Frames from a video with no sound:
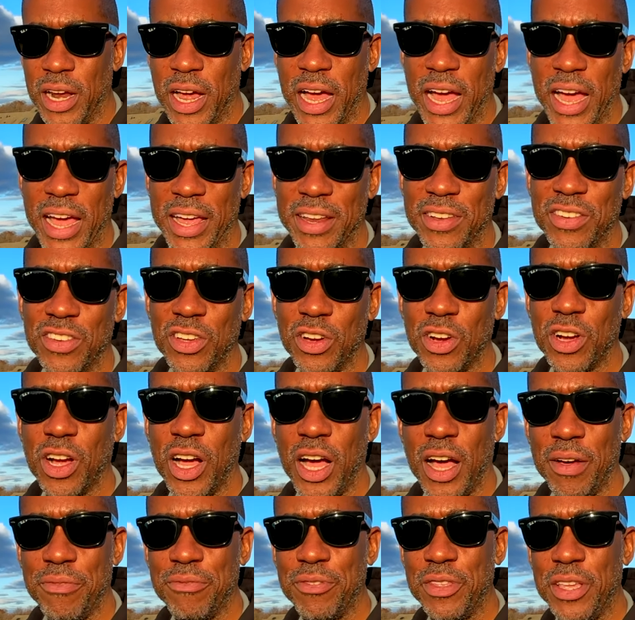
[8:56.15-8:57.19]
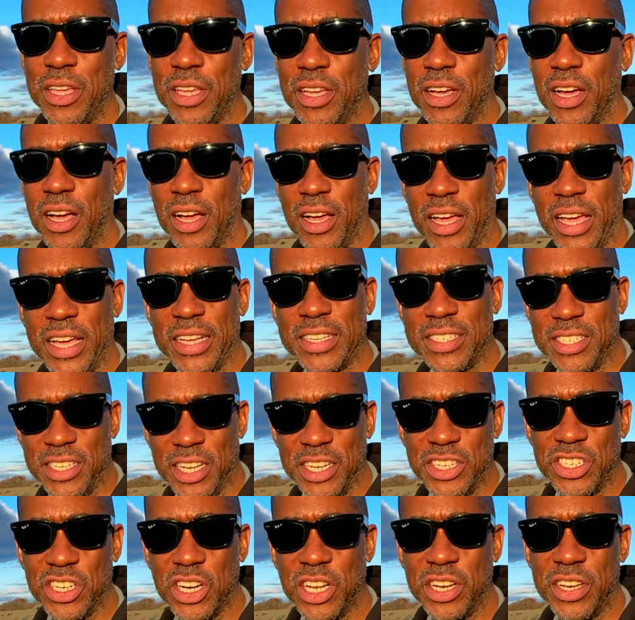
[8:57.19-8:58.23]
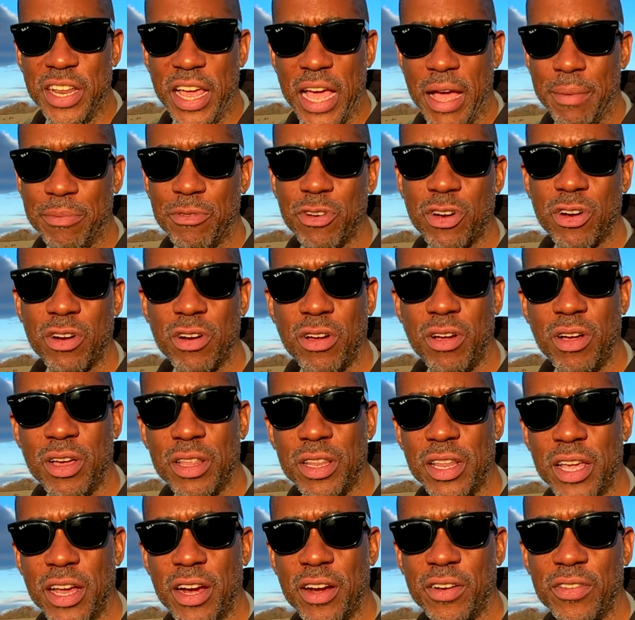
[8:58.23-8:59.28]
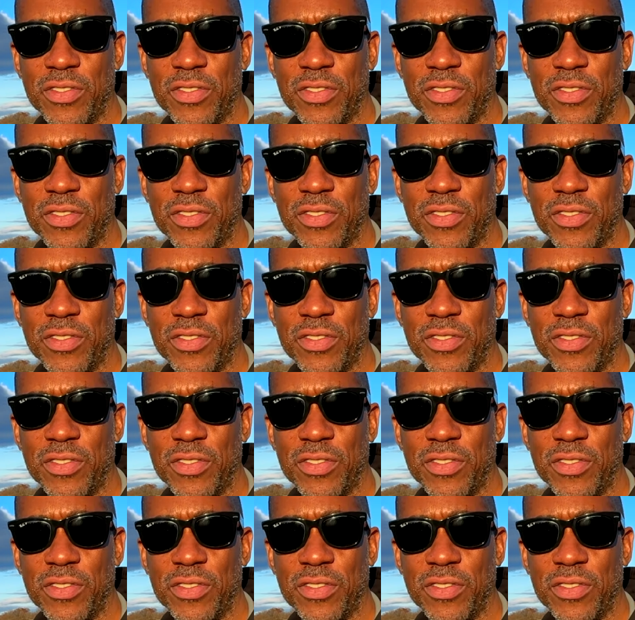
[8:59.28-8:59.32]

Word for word: I took off the extension adapter on there.